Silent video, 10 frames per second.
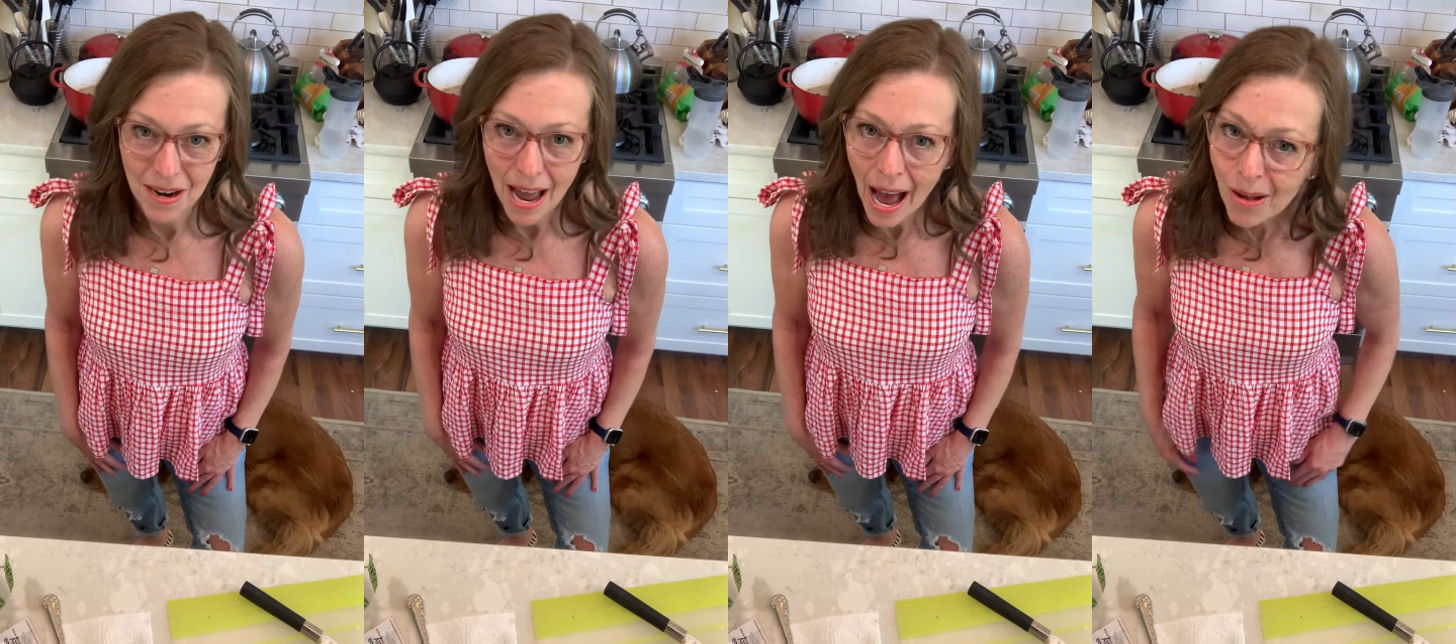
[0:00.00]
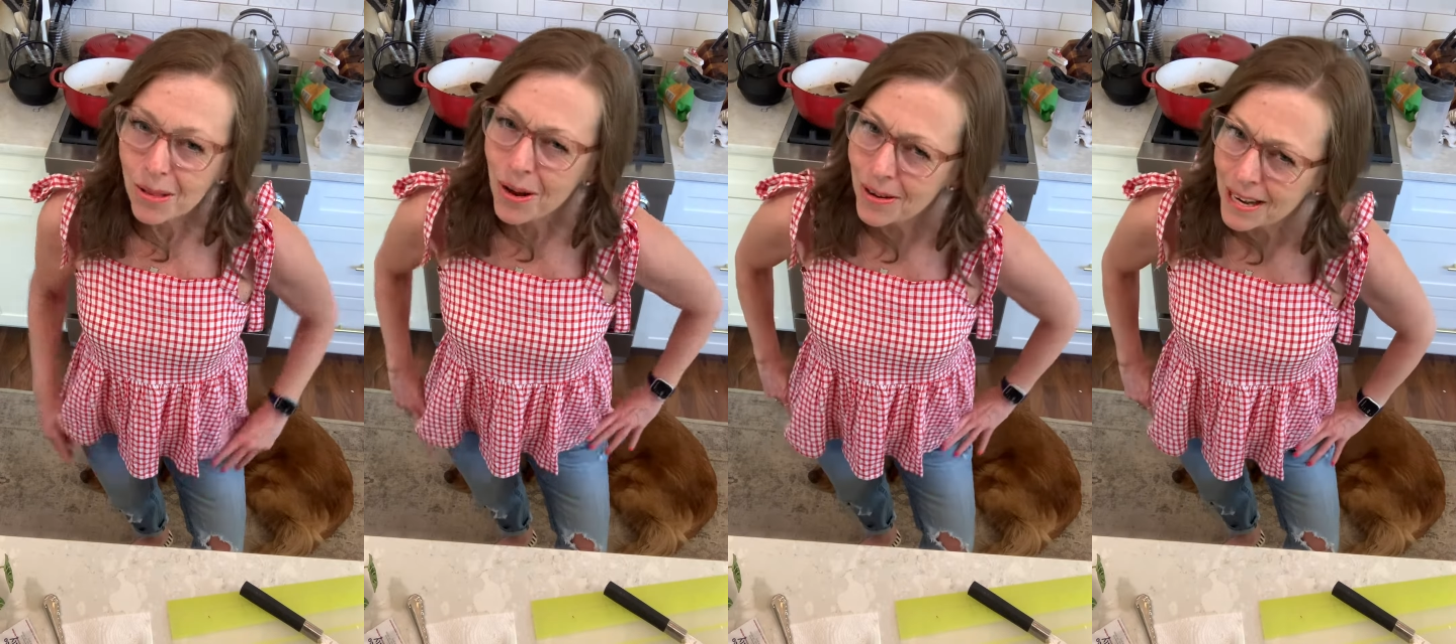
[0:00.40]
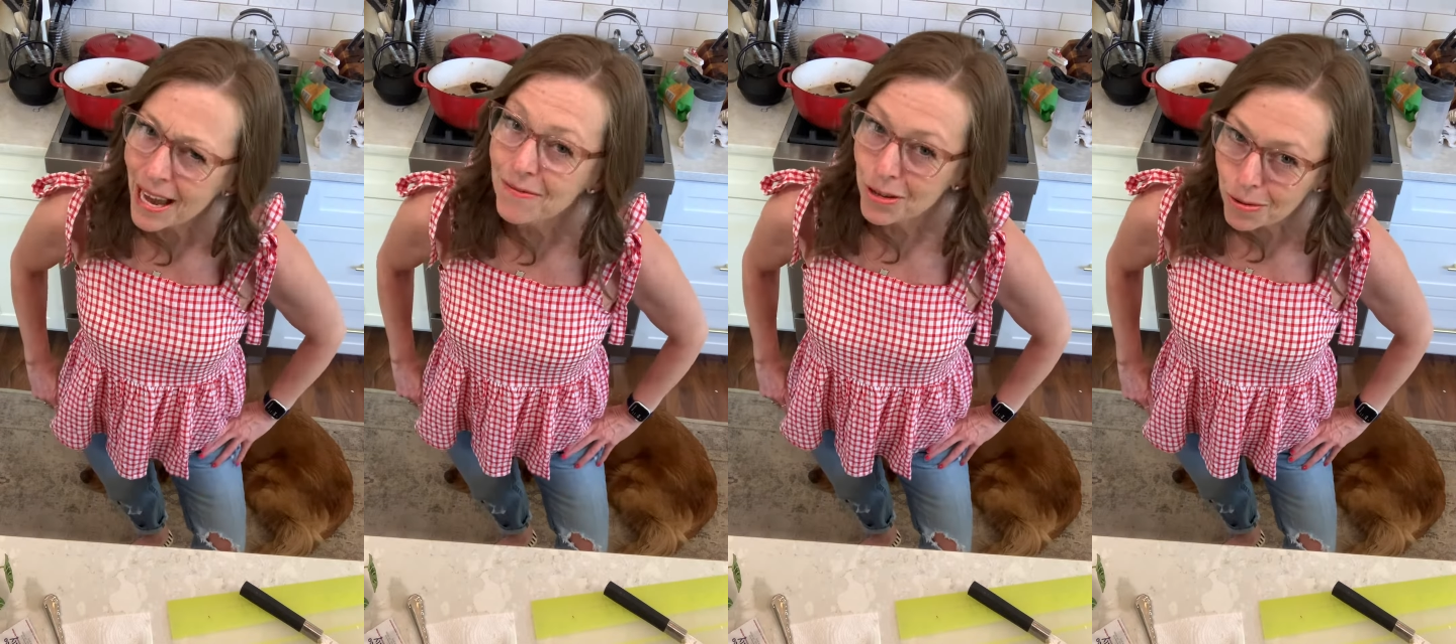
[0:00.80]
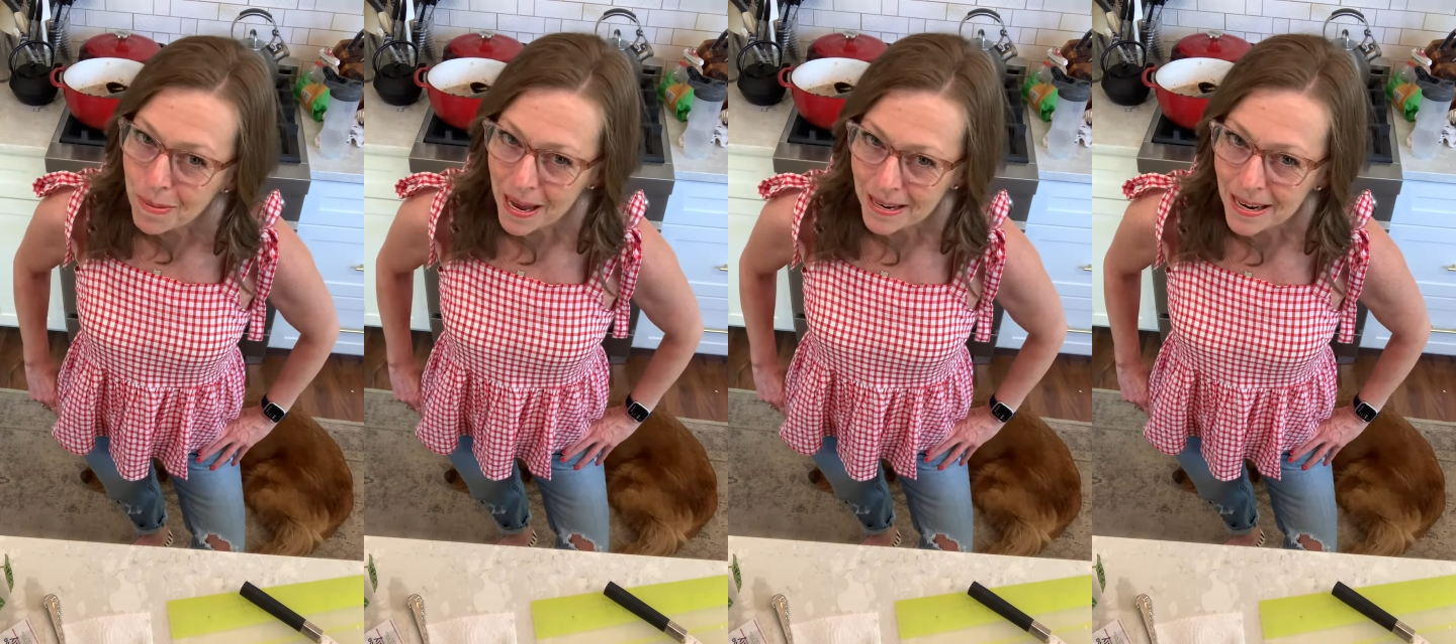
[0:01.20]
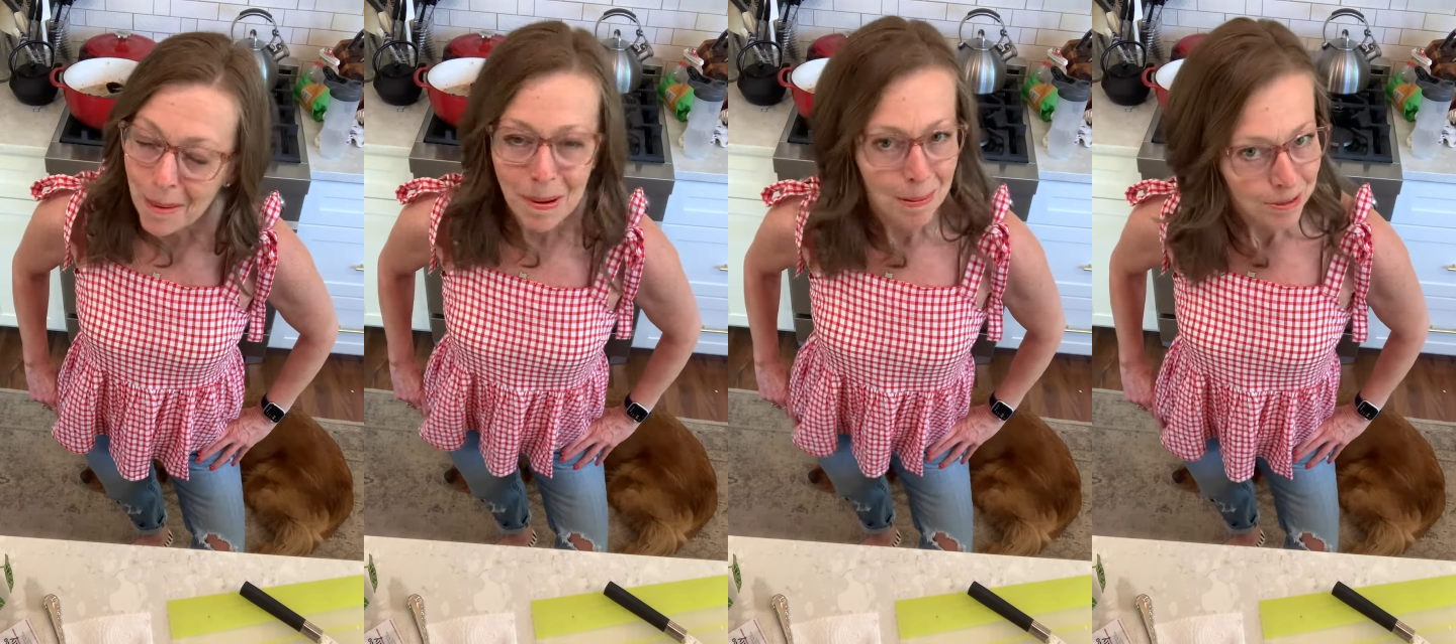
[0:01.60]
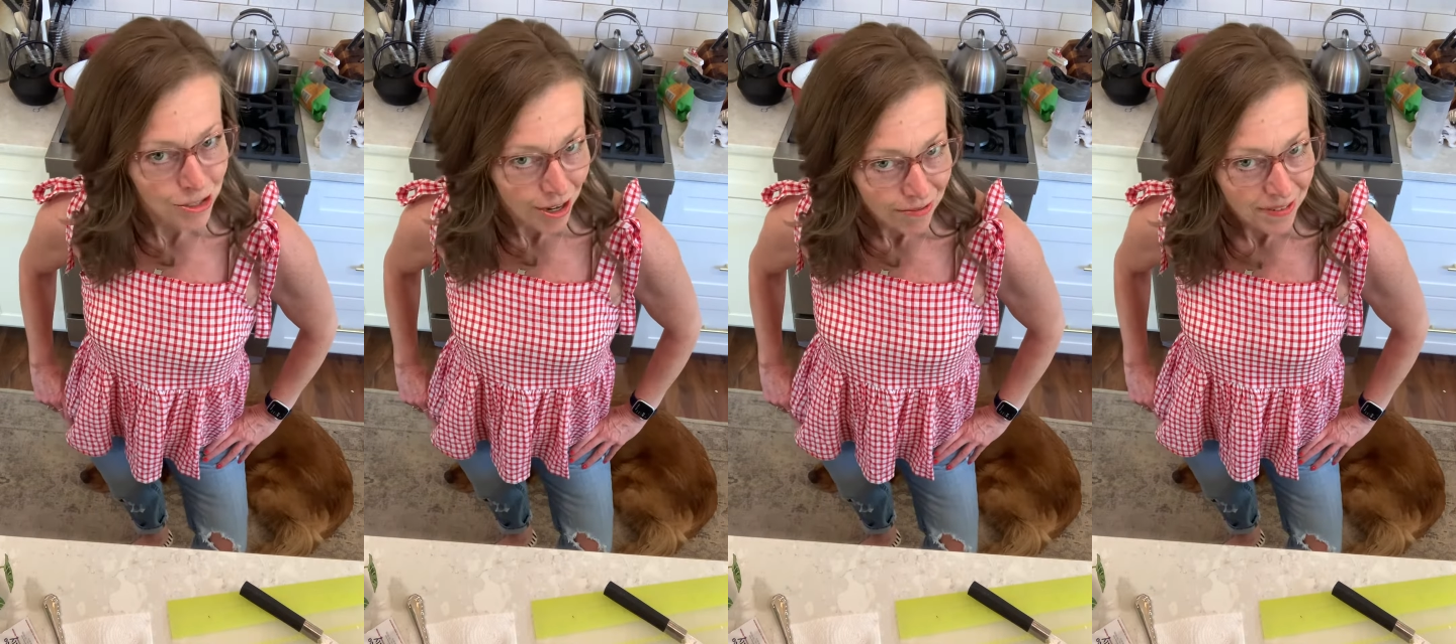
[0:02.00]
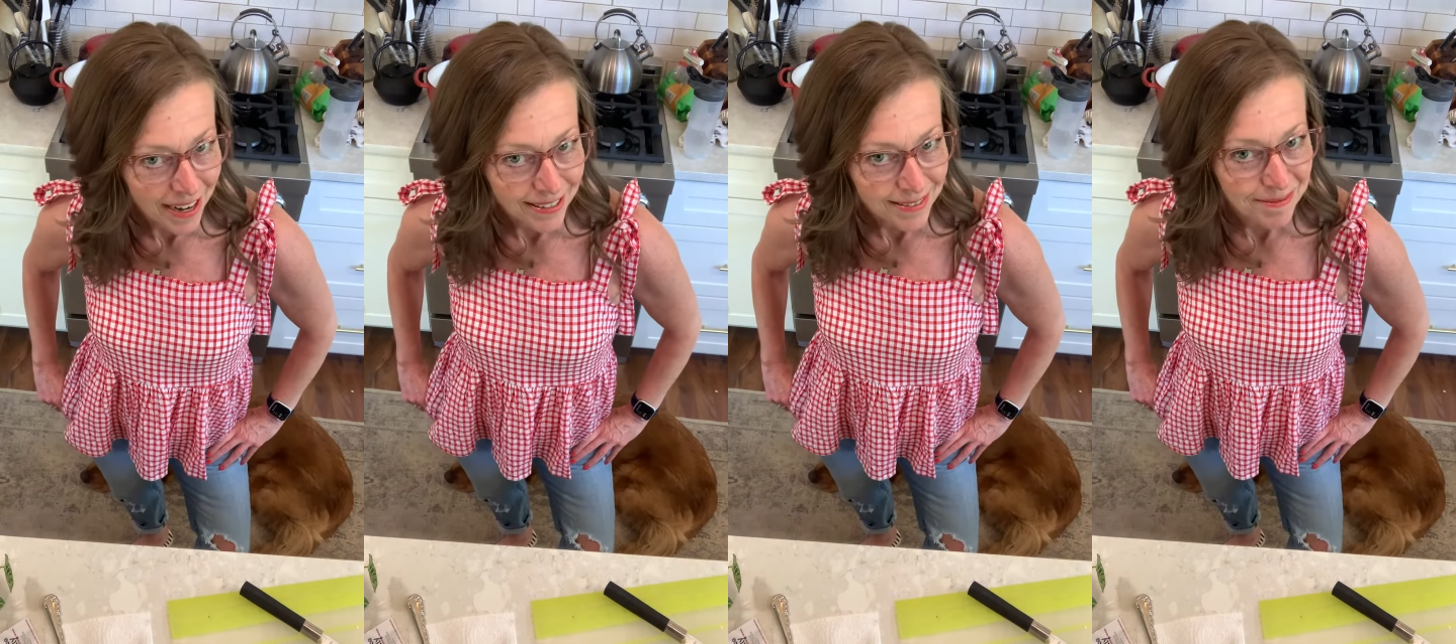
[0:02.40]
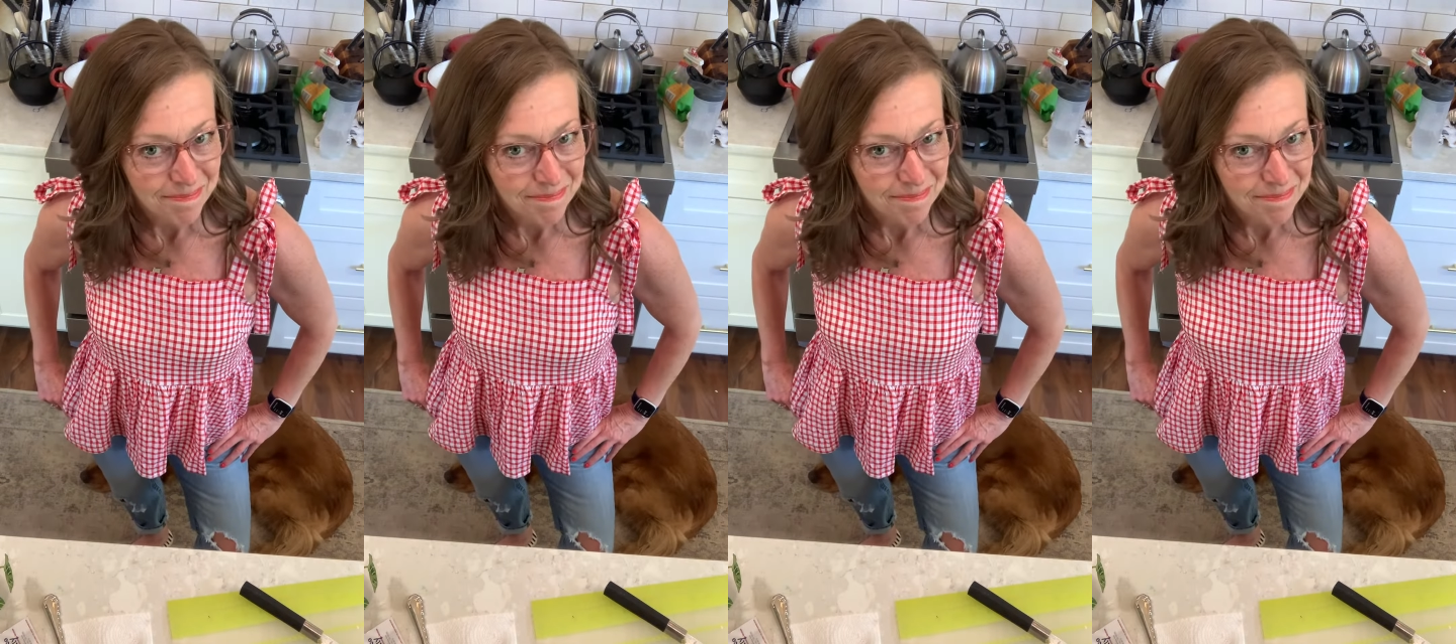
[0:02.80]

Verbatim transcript: How long have you been a Pampered Chef fan?